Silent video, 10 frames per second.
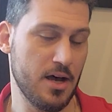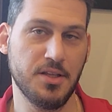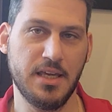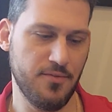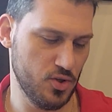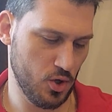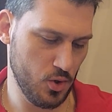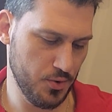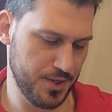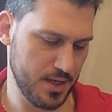they give you the
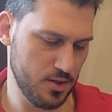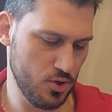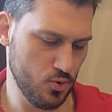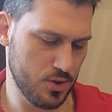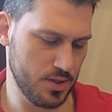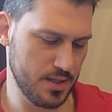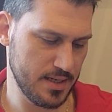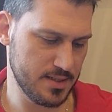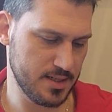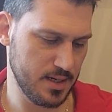whole thing. You can
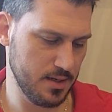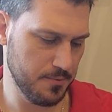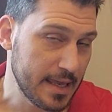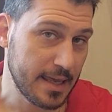then say,